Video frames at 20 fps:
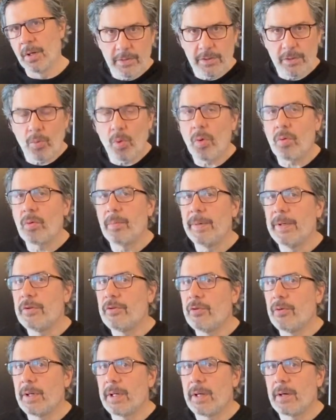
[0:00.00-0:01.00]
So what we'll be
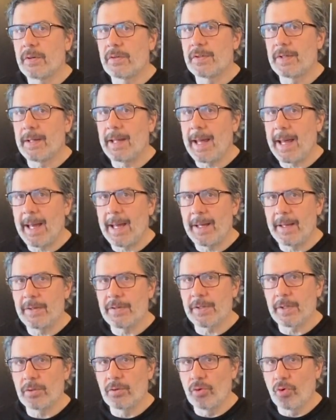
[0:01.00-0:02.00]
doing here today
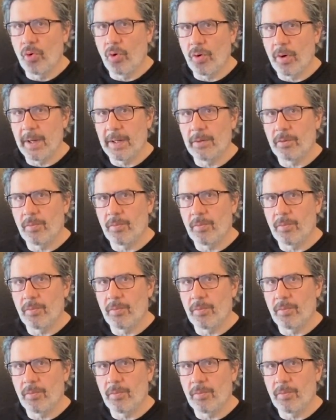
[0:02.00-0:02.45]
is ignoring